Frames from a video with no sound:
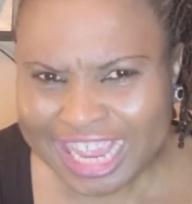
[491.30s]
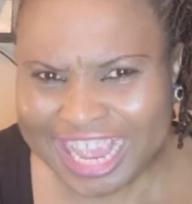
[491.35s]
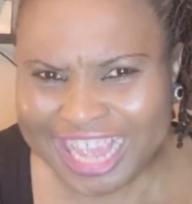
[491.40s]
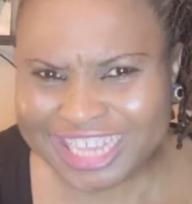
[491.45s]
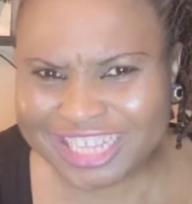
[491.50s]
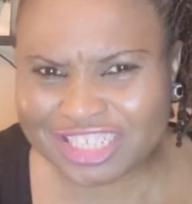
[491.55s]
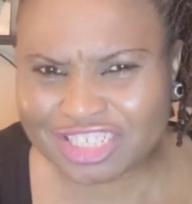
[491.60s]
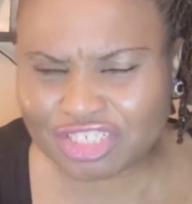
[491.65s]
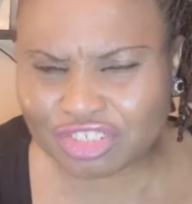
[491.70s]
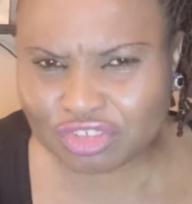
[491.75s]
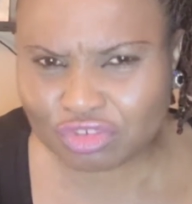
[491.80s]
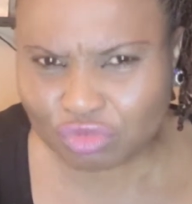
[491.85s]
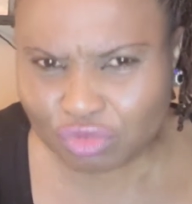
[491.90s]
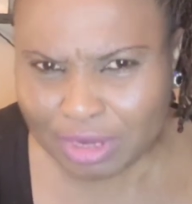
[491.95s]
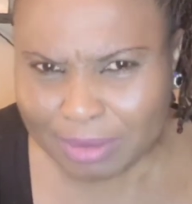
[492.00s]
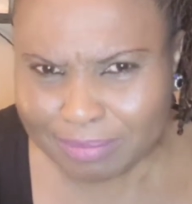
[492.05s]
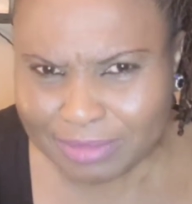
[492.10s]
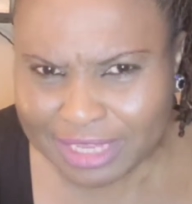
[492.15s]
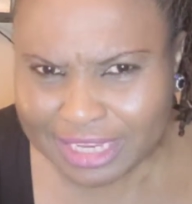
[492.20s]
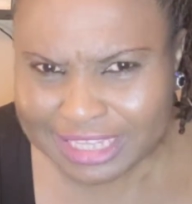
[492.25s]

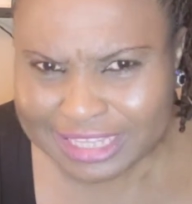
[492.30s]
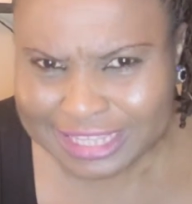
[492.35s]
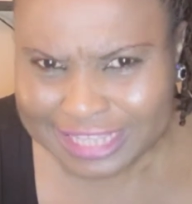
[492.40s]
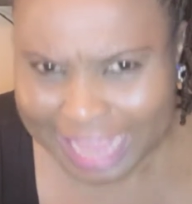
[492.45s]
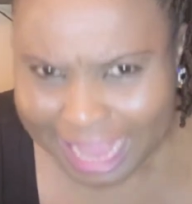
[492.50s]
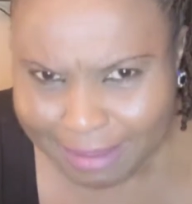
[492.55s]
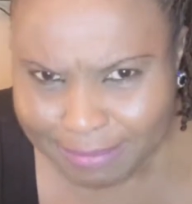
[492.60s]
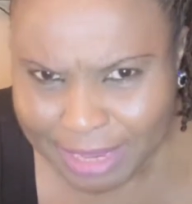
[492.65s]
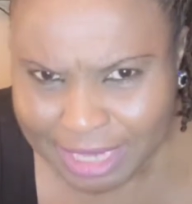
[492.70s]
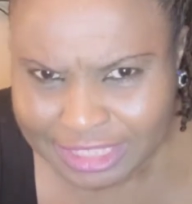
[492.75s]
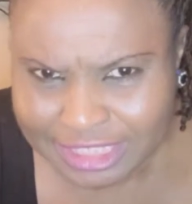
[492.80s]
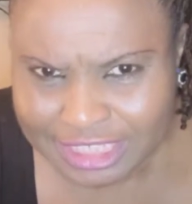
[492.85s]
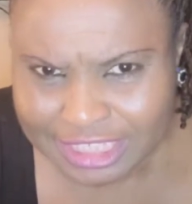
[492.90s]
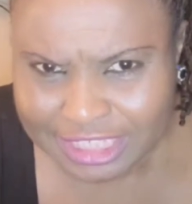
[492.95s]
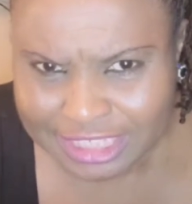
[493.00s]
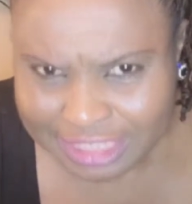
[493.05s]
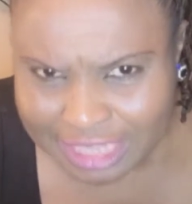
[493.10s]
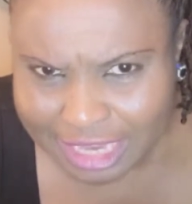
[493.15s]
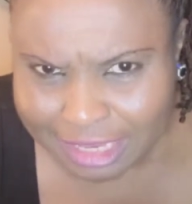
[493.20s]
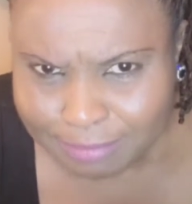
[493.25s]
extremely damaging
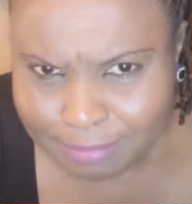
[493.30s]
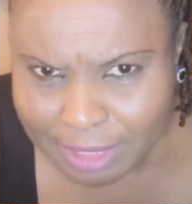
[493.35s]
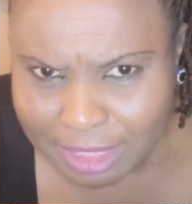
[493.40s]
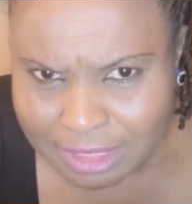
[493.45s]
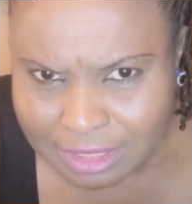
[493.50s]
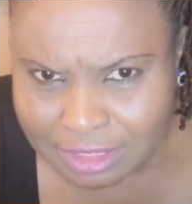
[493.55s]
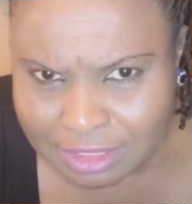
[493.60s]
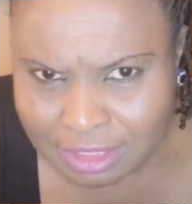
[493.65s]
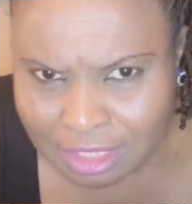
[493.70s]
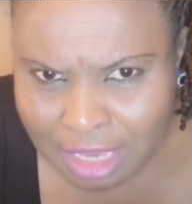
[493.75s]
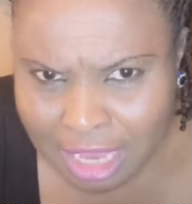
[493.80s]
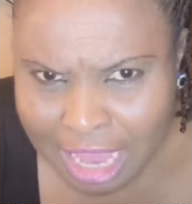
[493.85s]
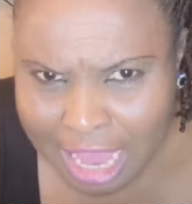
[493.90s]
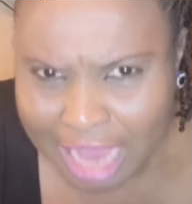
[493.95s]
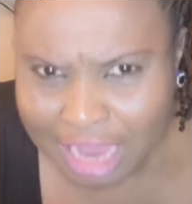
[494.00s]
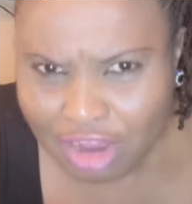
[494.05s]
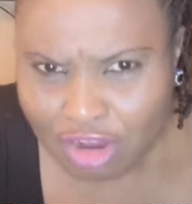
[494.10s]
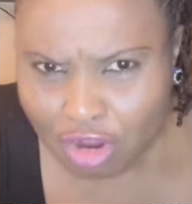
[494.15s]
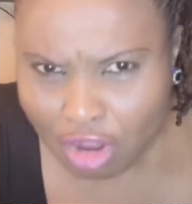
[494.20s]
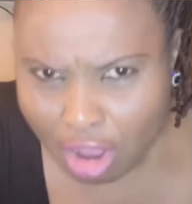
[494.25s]
statement
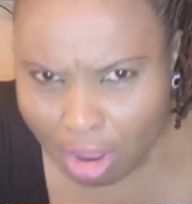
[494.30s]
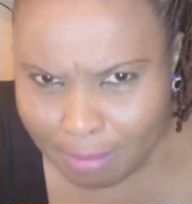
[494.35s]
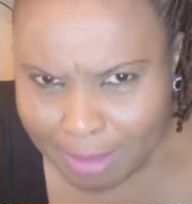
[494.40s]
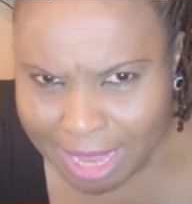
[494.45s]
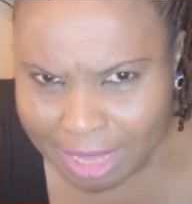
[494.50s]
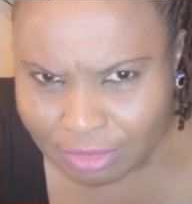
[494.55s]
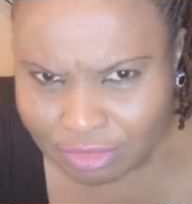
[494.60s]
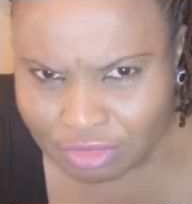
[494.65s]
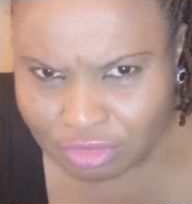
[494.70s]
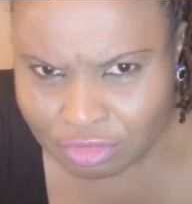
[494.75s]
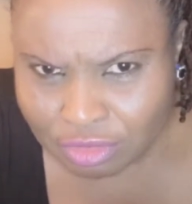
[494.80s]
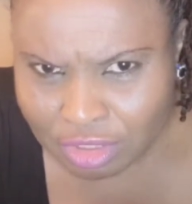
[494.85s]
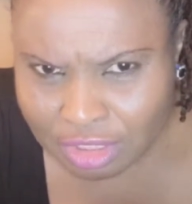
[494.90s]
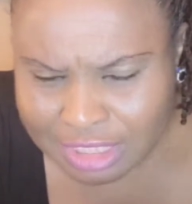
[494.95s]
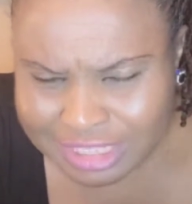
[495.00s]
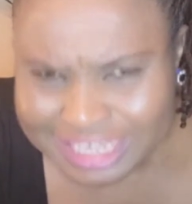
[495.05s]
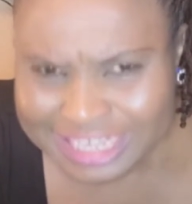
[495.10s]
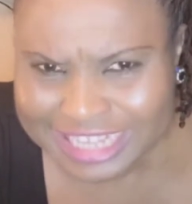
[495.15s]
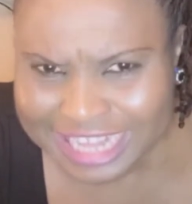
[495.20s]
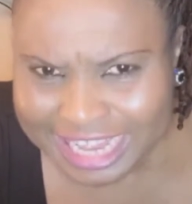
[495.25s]
and come out
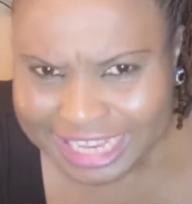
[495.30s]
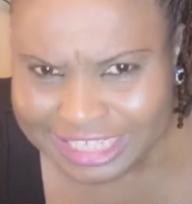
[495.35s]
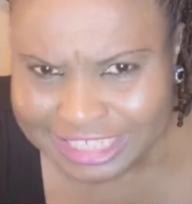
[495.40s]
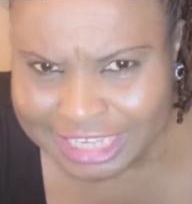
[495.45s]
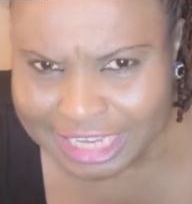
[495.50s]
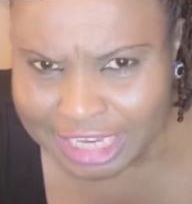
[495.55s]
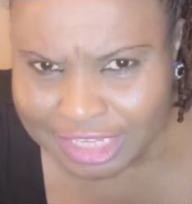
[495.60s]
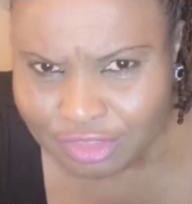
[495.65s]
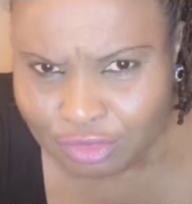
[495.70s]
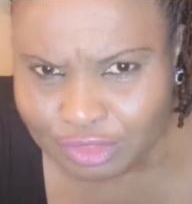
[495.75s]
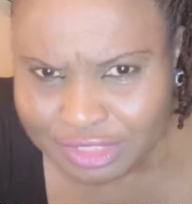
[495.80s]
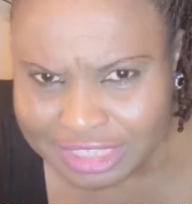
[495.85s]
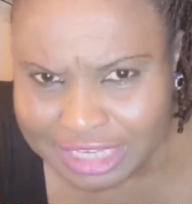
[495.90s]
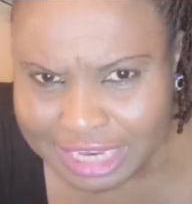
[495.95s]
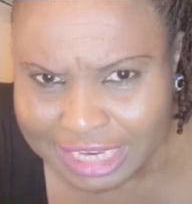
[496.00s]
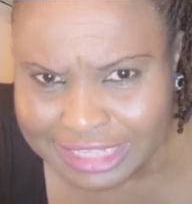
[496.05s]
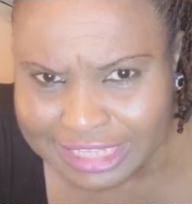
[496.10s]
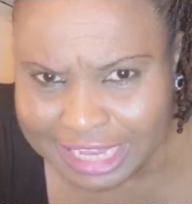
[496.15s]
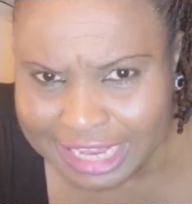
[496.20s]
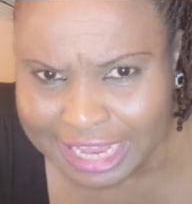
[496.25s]
the next day to
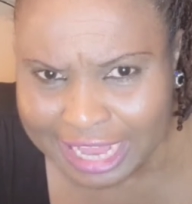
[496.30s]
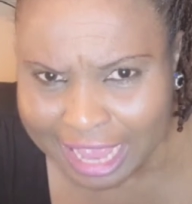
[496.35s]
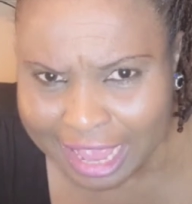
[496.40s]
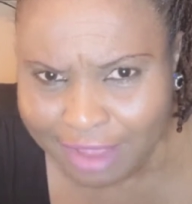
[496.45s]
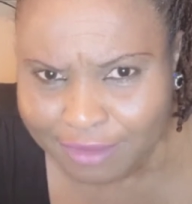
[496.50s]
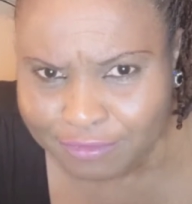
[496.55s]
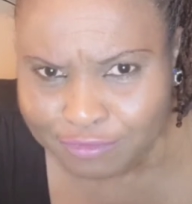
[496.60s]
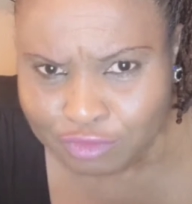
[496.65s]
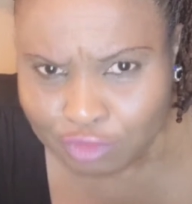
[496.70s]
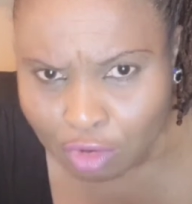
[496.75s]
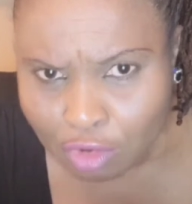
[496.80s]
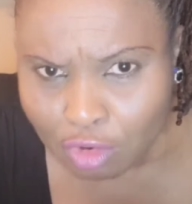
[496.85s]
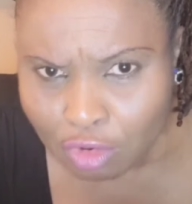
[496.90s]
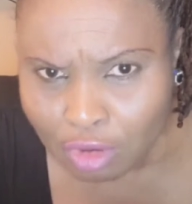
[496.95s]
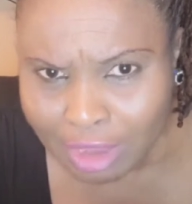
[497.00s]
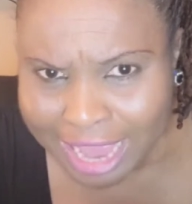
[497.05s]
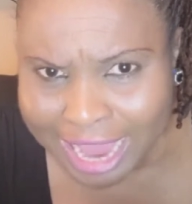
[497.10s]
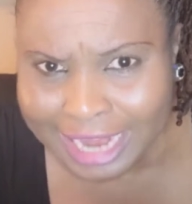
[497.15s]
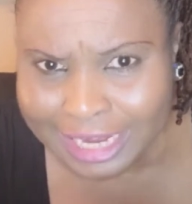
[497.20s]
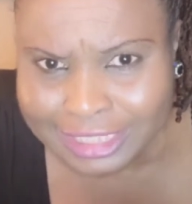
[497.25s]
say they have
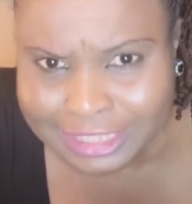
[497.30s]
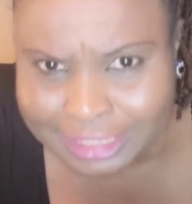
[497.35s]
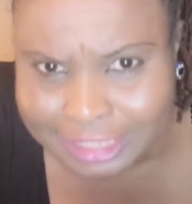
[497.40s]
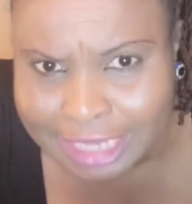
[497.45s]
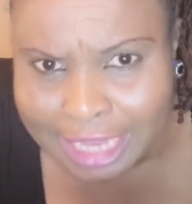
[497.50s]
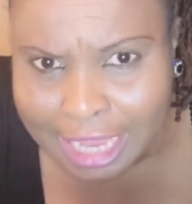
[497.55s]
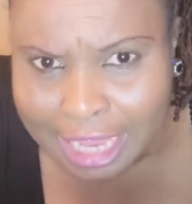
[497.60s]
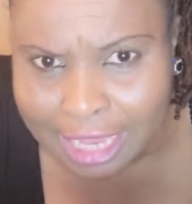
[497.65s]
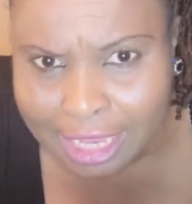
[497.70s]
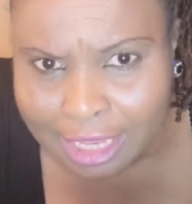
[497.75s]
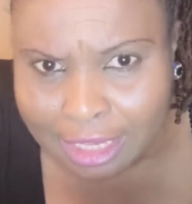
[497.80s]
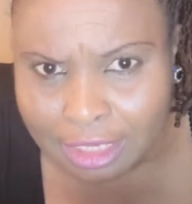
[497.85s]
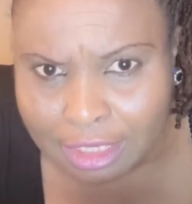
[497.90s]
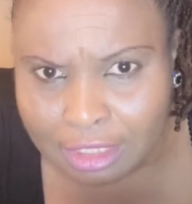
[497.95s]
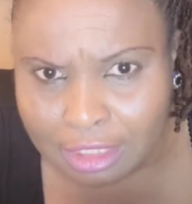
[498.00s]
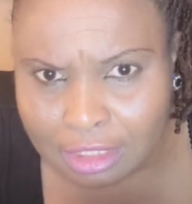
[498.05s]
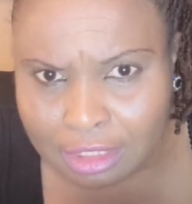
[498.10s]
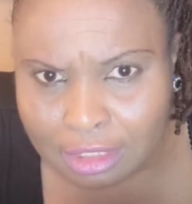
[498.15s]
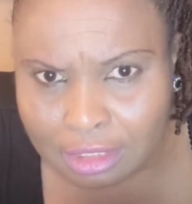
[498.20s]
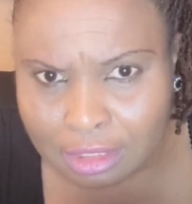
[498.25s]
no idea
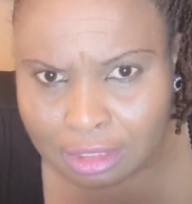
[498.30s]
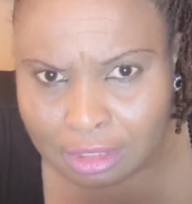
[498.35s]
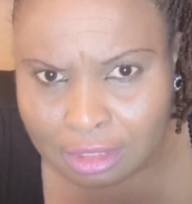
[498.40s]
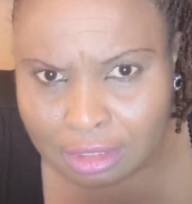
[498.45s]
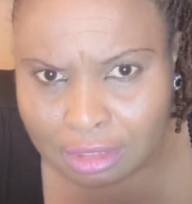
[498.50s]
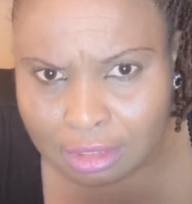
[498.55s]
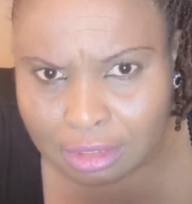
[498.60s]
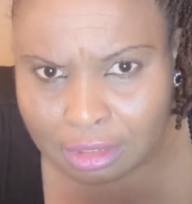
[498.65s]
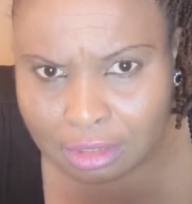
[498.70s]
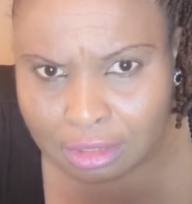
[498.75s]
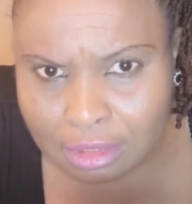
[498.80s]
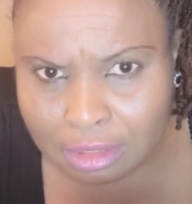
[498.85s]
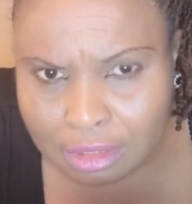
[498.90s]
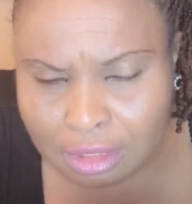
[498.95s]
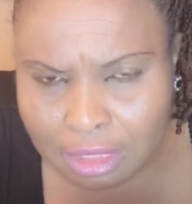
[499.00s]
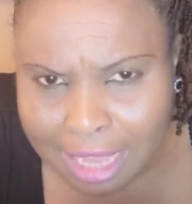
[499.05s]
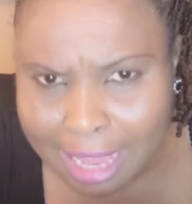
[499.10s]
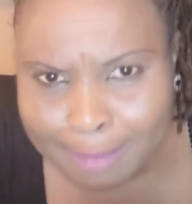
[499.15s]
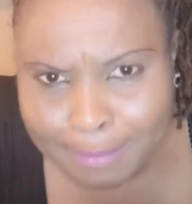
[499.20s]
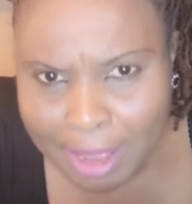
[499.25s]

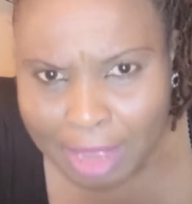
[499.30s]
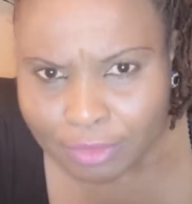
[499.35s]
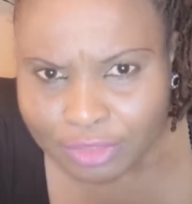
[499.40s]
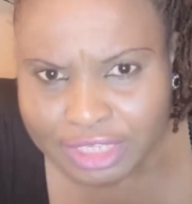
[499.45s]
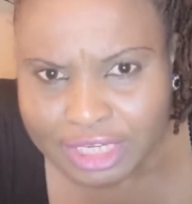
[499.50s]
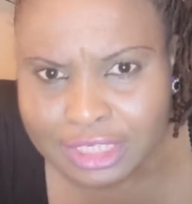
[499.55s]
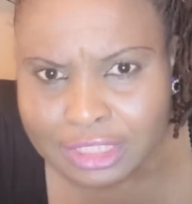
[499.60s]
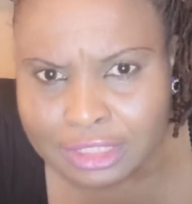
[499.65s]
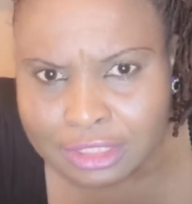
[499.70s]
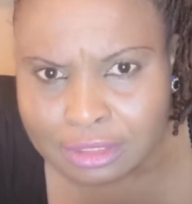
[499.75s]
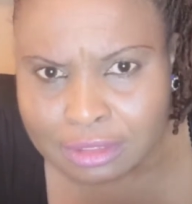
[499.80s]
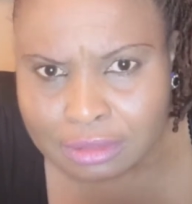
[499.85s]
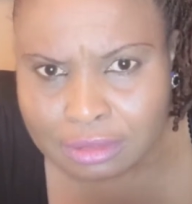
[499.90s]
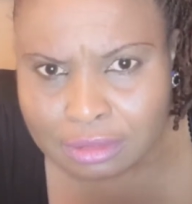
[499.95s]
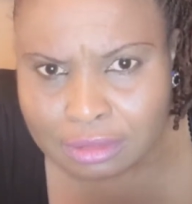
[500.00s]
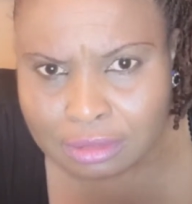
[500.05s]
about it?